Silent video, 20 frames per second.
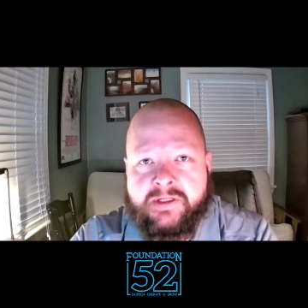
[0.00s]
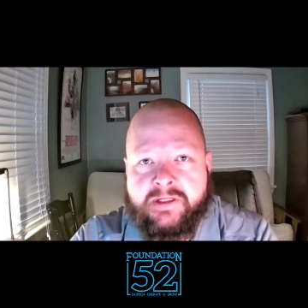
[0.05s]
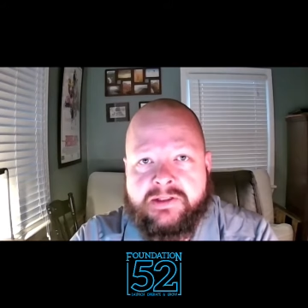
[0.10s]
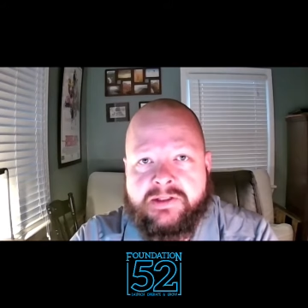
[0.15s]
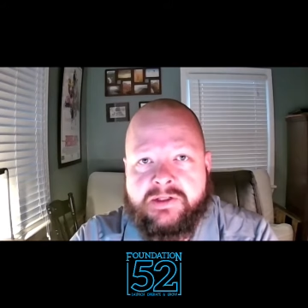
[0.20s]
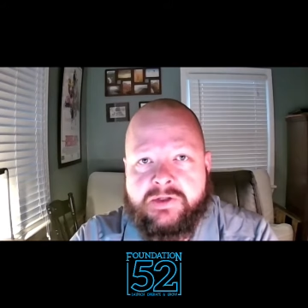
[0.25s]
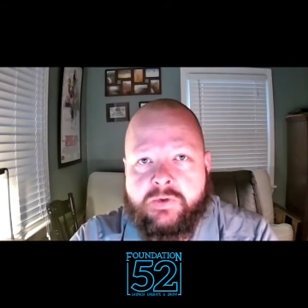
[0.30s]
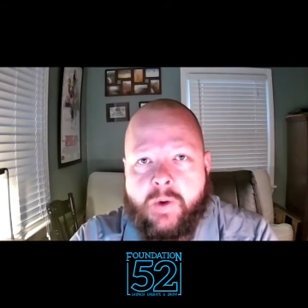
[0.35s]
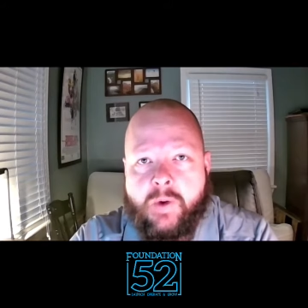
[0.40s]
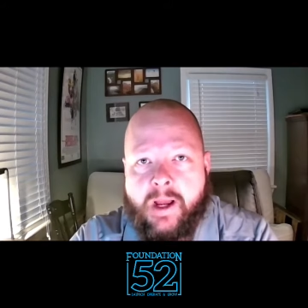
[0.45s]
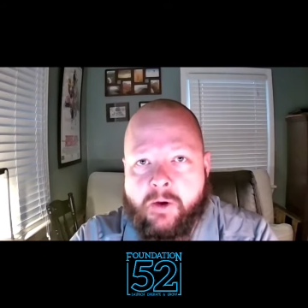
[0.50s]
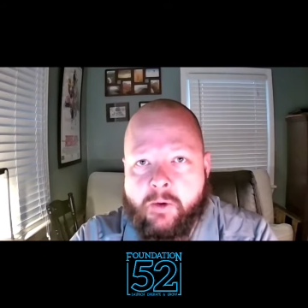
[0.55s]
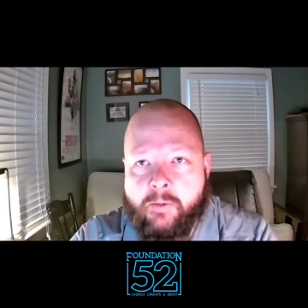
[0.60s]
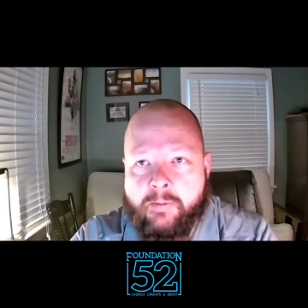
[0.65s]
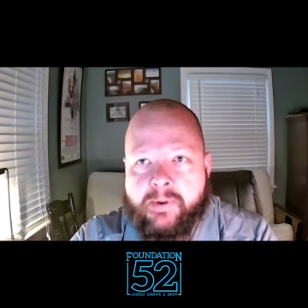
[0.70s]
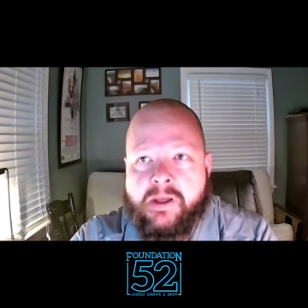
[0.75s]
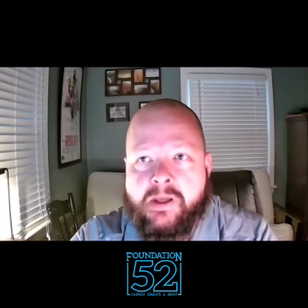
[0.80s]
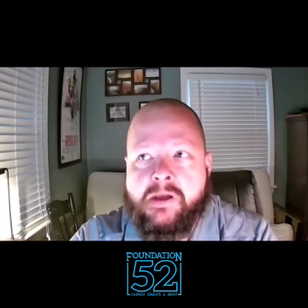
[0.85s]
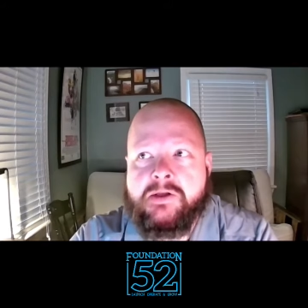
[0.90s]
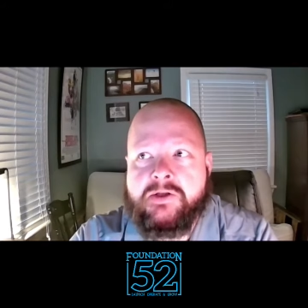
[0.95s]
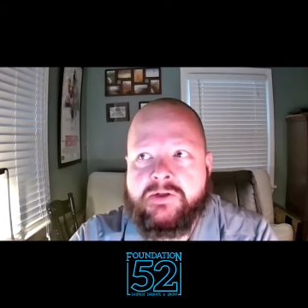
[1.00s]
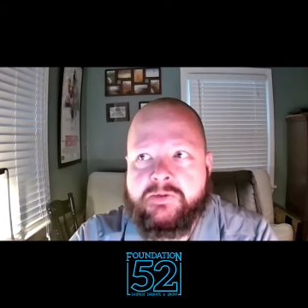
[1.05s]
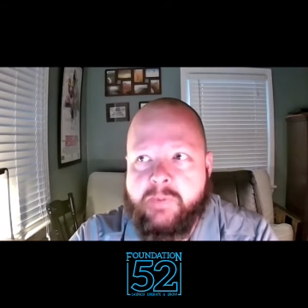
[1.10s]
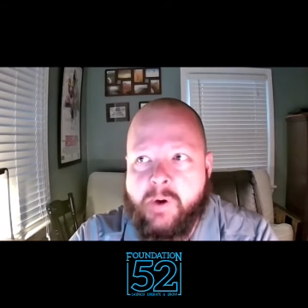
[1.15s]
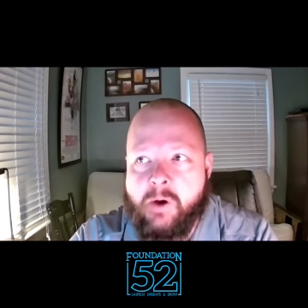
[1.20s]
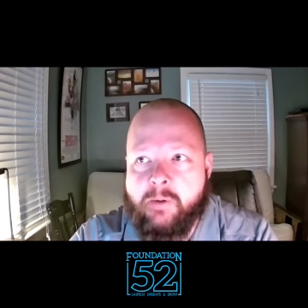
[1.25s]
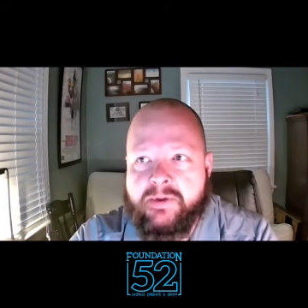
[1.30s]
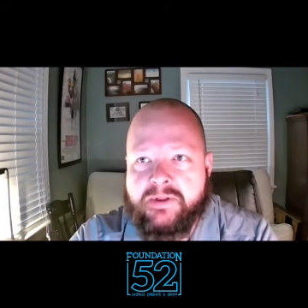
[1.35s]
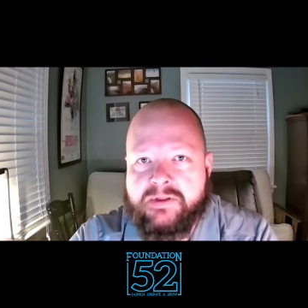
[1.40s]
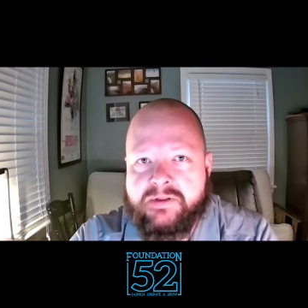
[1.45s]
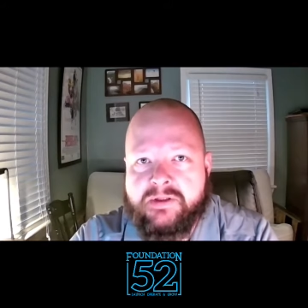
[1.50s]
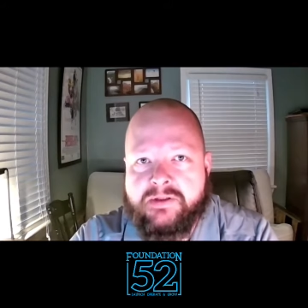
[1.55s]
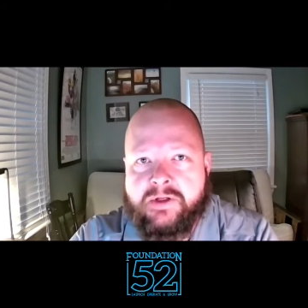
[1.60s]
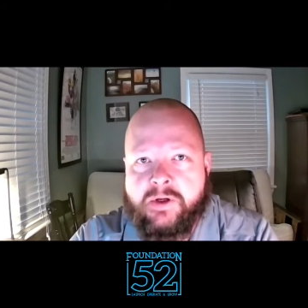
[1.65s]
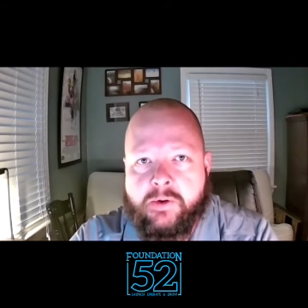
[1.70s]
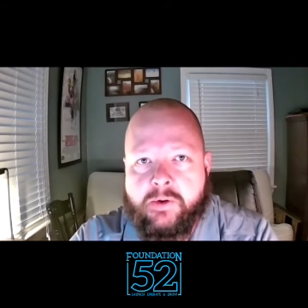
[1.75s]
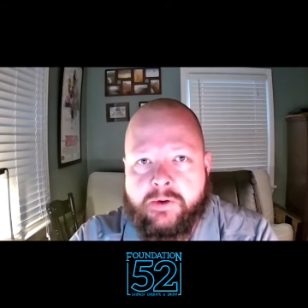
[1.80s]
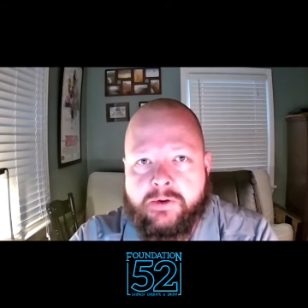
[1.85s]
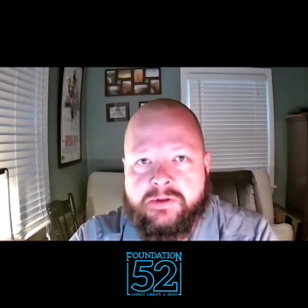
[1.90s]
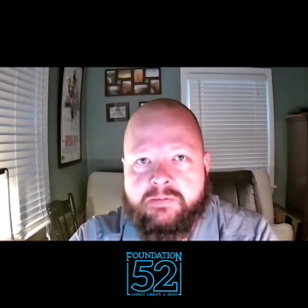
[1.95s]
and it's to help small business
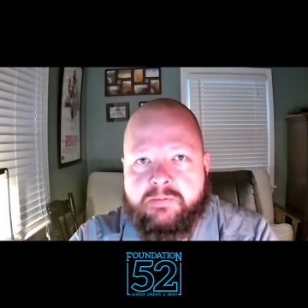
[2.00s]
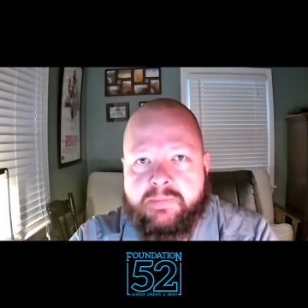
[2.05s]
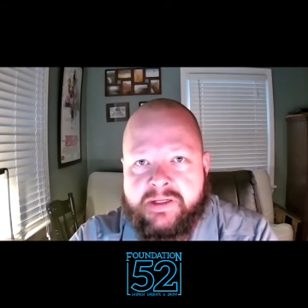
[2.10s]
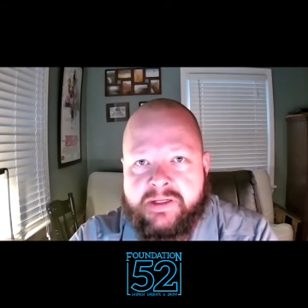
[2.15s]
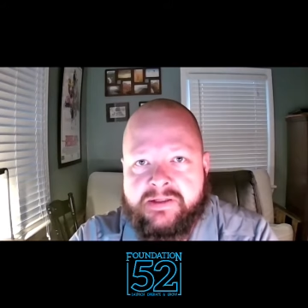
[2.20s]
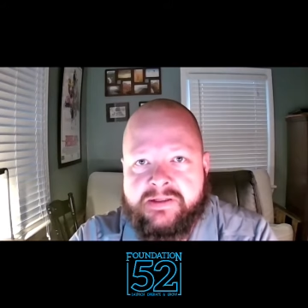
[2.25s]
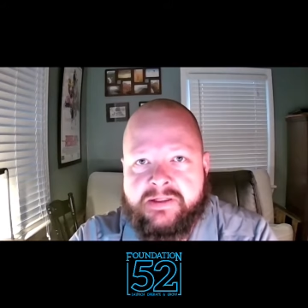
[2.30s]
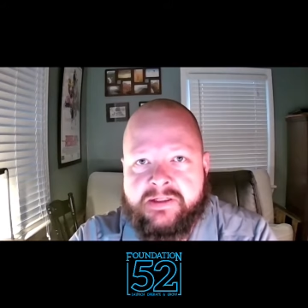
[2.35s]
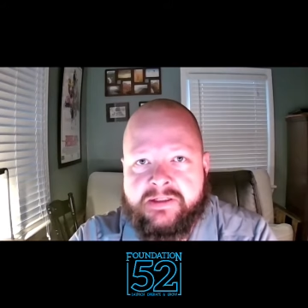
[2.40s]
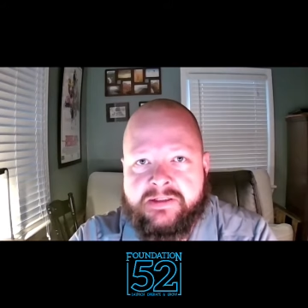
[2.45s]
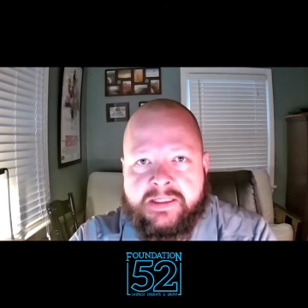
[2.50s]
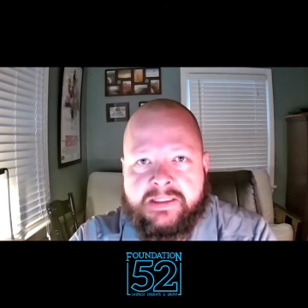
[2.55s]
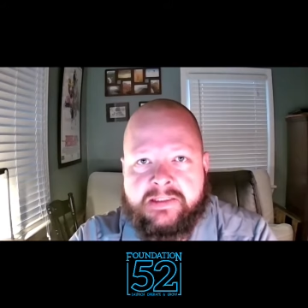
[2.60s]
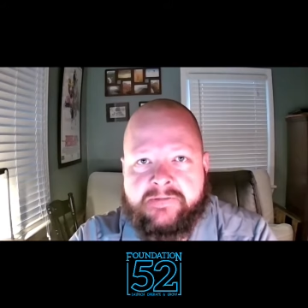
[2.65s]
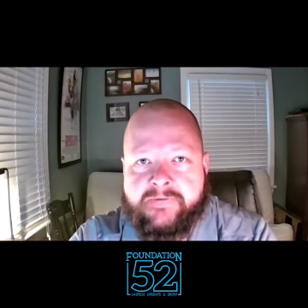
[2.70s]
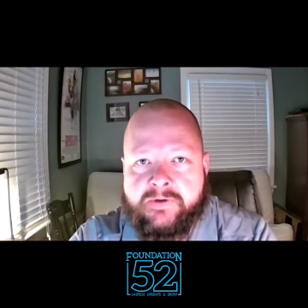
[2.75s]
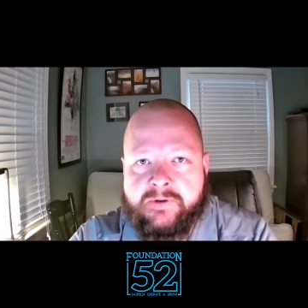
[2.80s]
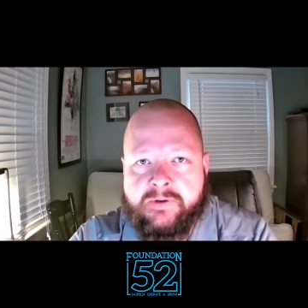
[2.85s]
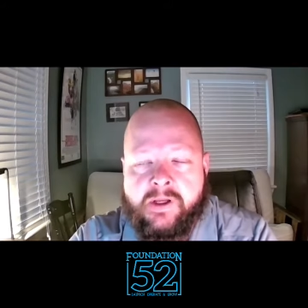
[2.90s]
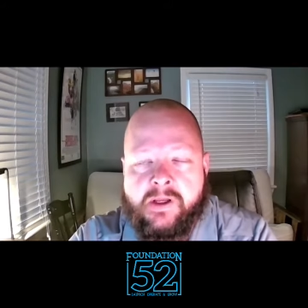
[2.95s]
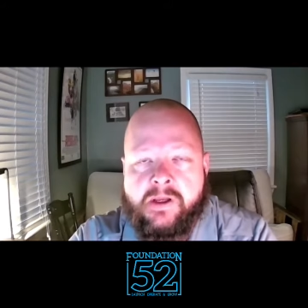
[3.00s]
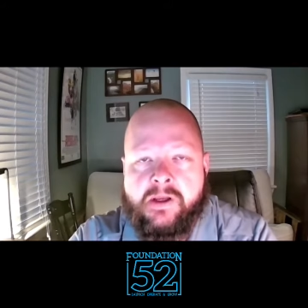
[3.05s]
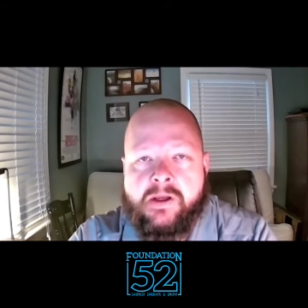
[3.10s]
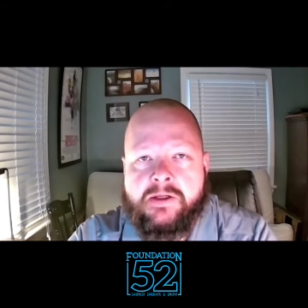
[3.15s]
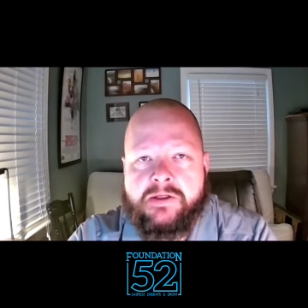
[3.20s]
owners be successful.